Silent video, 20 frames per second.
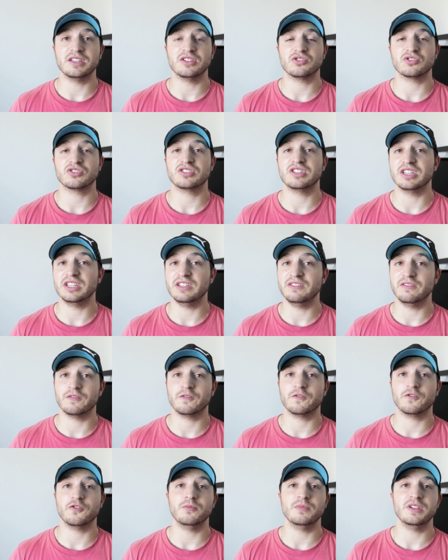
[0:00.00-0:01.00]
interesting even
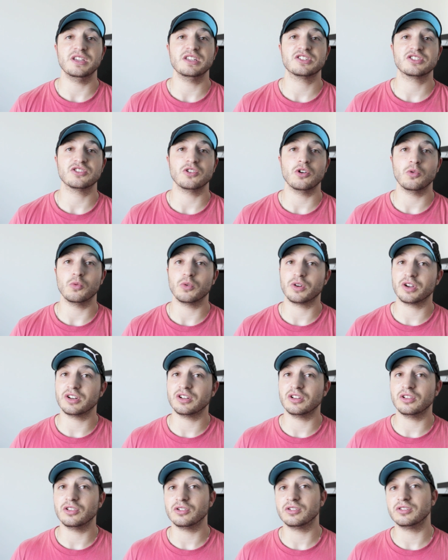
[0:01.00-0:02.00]
for me, so we're going
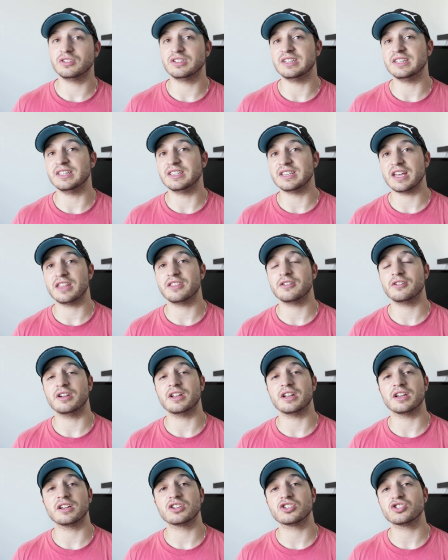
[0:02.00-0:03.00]
to learn together
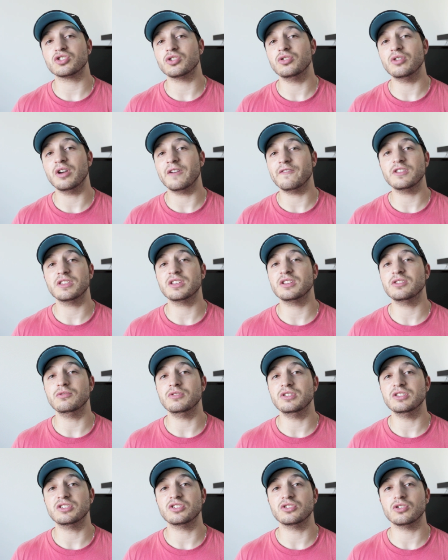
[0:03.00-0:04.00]
and I'm going to show you everything you
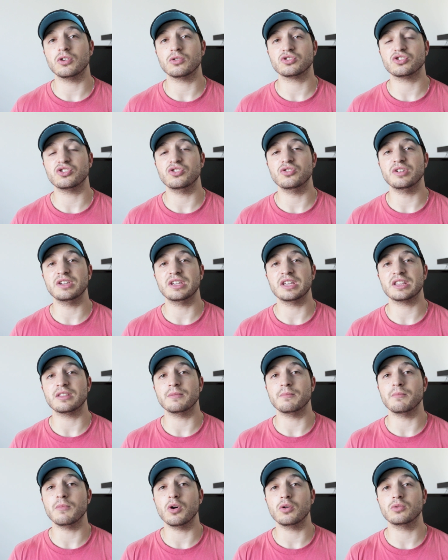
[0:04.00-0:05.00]
need to know so you can get
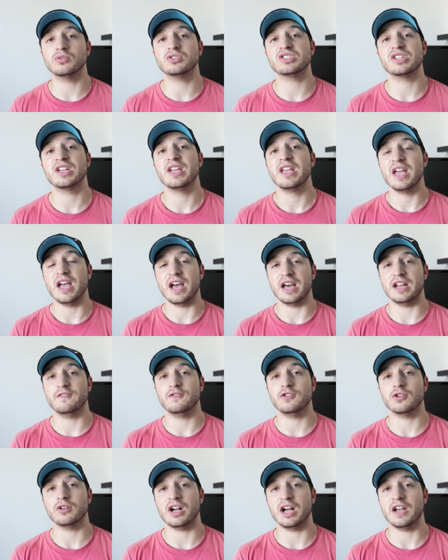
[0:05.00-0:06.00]
the most out
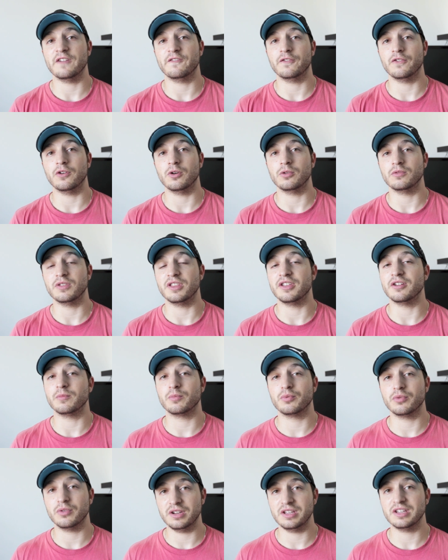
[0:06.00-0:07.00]
of your iPhone. They're
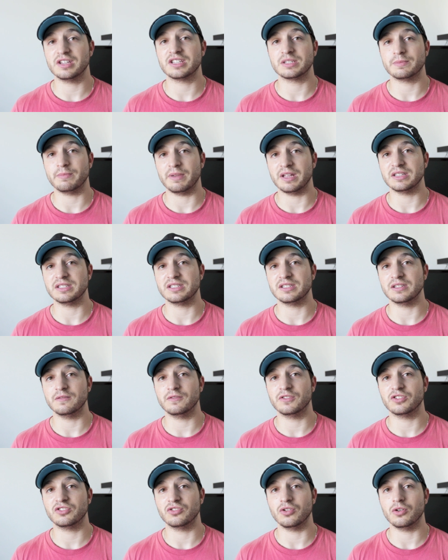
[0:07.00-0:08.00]
pretty
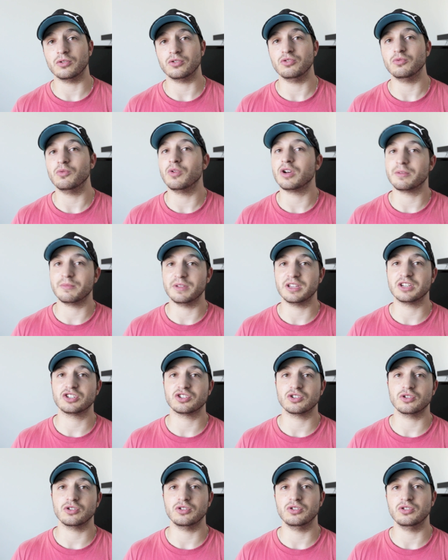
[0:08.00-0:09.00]
expensive, so you want to make
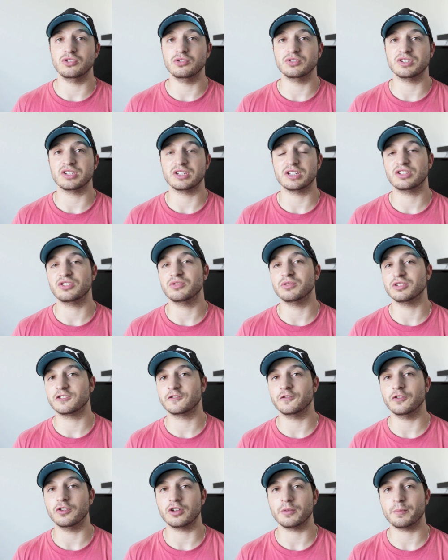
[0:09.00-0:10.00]
sure you're using it to its
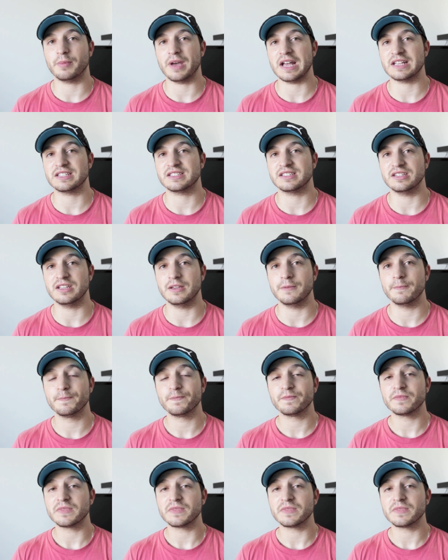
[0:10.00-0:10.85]
full capacity.